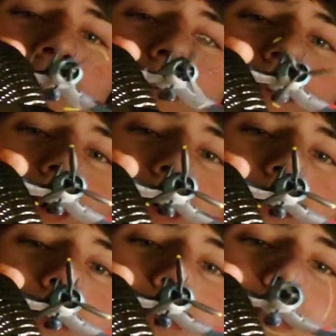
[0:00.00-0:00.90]
turns out.
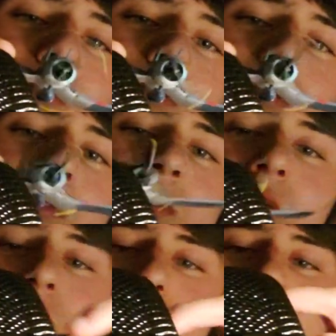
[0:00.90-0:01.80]

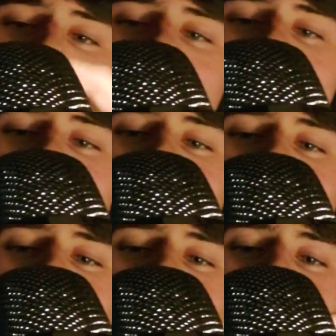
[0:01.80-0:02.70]
If you want to hear more
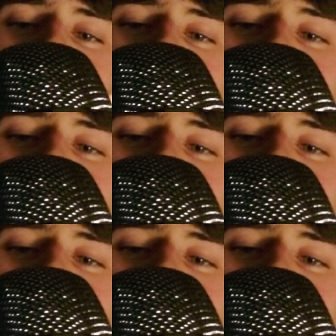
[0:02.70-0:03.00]
like propeller